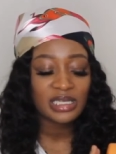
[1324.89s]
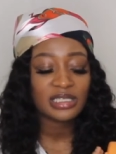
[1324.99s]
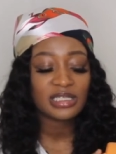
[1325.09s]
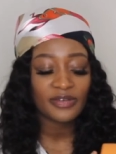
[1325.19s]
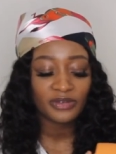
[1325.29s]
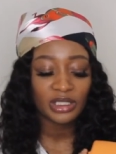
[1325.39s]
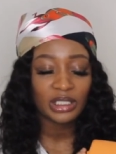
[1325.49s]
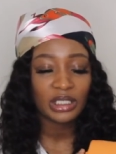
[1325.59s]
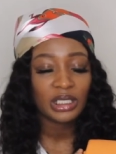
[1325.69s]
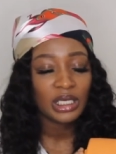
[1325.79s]
This is
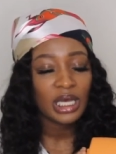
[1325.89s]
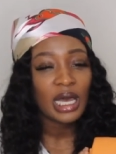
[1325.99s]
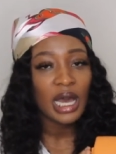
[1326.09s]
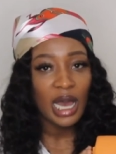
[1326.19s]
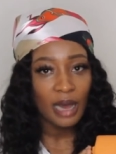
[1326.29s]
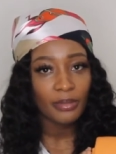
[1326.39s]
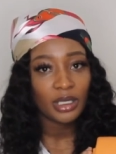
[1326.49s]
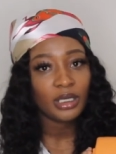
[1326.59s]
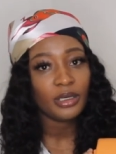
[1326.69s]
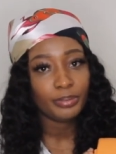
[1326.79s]
definitely
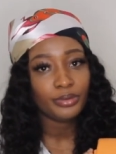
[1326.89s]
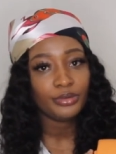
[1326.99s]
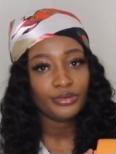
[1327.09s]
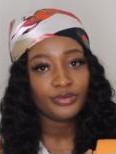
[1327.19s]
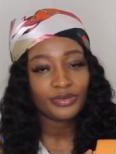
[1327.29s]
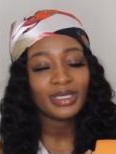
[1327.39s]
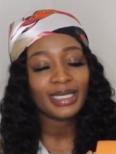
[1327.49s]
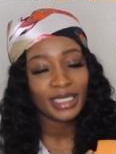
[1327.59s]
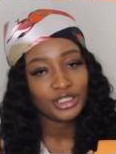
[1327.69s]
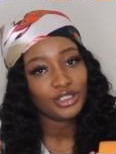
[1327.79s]
I'ma approve
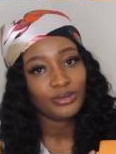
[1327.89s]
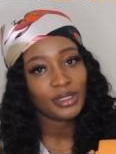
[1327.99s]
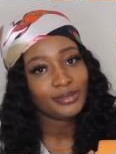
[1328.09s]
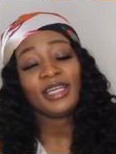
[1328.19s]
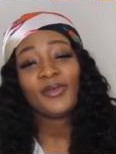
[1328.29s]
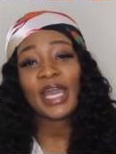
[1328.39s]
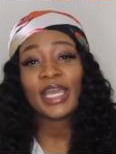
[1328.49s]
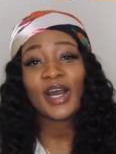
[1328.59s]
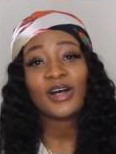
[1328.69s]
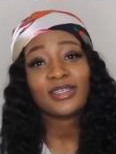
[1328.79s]
get you one.
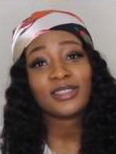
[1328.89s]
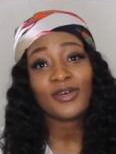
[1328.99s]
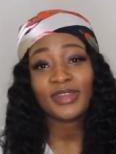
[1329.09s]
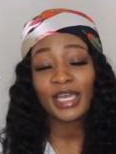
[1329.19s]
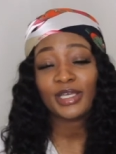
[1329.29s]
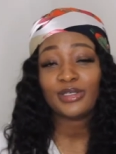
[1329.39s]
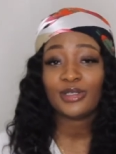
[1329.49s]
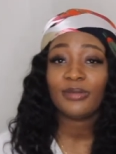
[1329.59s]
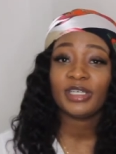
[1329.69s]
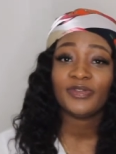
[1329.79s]
Anyway, y'all, so thank
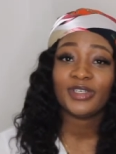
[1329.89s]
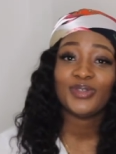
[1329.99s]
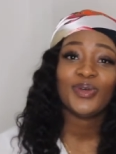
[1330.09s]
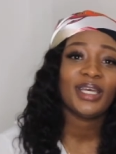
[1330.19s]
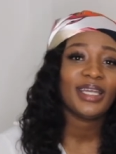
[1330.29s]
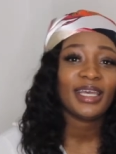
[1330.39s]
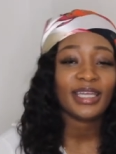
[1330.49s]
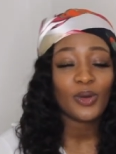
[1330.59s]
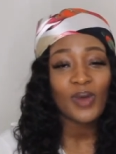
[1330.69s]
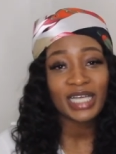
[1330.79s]
you so much for tuning
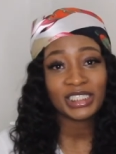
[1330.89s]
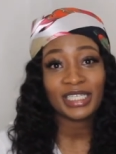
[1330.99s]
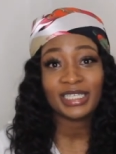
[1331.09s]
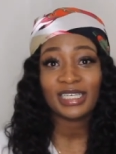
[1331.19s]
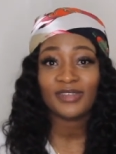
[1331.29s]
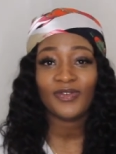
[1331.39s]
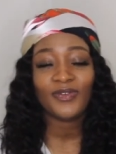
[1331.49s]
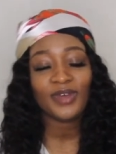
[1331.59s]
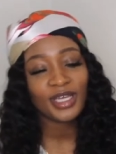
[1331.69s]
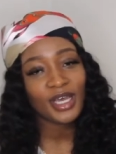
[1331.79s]
in and watching this
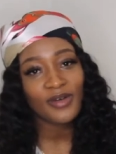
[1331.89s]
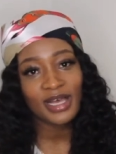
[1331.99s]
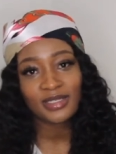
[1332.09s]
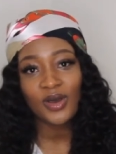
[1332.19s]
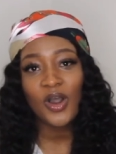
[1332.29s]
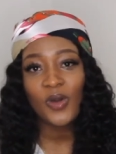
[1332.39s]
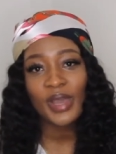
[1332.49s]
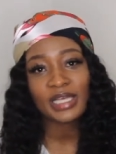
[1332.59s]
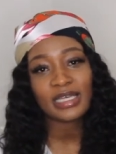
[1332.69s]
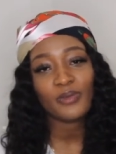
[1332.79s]
video. As
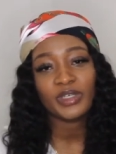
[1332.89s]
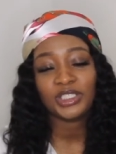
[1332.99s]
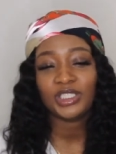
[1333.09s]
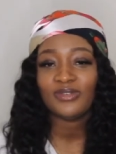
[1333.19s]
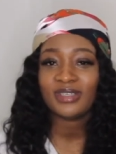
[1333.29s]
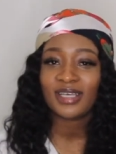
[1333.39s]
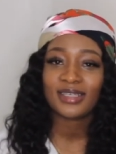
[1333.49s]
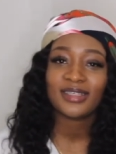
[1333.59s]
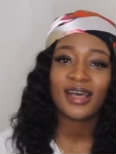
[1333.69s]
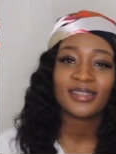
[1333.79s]
always, I'm wishing you
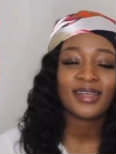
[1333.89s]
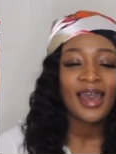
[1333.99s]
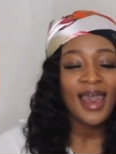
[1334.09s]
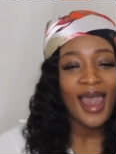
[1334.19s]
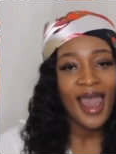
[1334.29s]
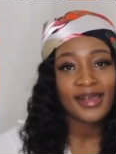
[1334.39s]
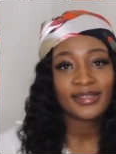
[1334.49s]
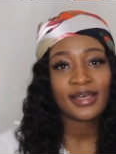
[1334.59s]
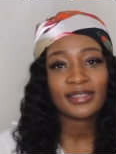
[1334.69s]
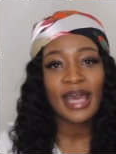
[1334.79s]
success,
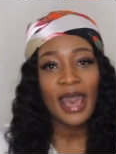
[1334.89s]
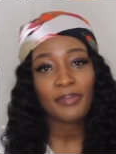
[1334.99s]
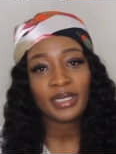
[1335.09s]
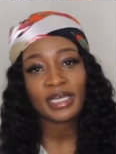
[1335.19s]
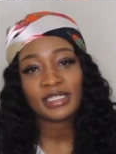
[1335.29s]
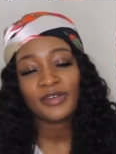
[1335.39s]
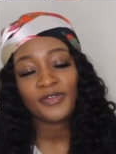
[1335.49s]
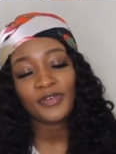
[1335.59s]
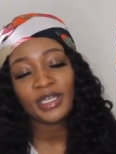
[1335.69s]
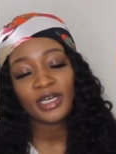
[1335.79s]
access, happiness,
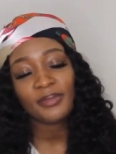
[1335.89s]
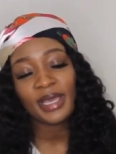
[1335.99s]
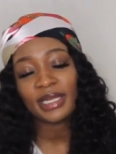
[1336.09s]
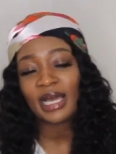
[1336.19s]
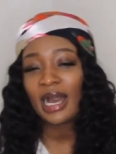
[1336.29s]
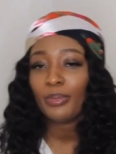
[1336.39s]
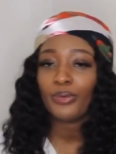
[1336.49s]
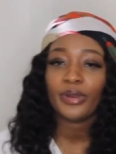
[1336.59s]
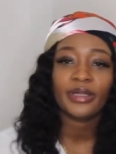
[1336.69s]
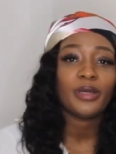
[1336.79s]
and freedom, and
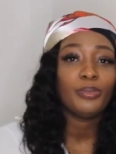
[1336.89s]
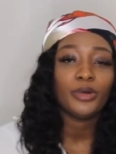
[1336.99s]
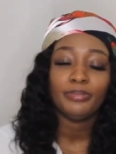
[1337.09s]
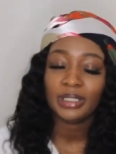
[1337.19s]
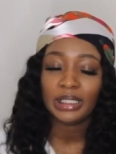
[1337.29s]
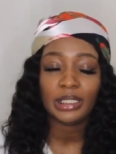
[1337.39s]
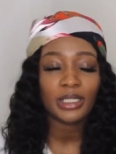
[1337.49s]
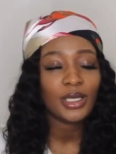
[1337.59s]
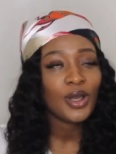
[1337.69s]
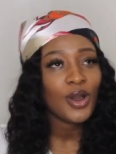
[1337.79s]
upward
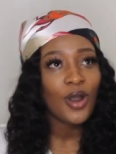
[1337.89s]
mobility.